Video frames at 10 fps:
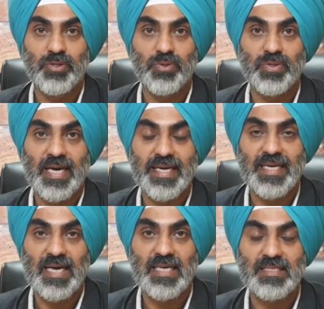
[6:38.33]
to
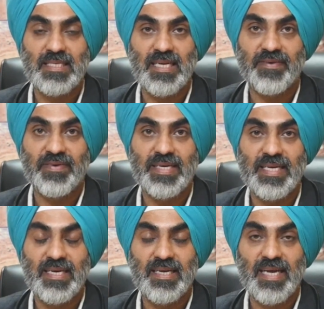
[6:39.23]
9 hours in our
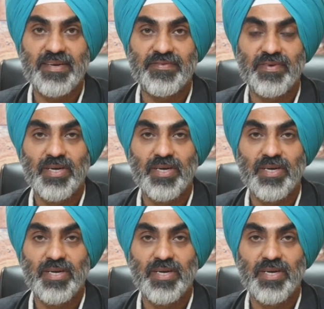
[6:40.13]
daily life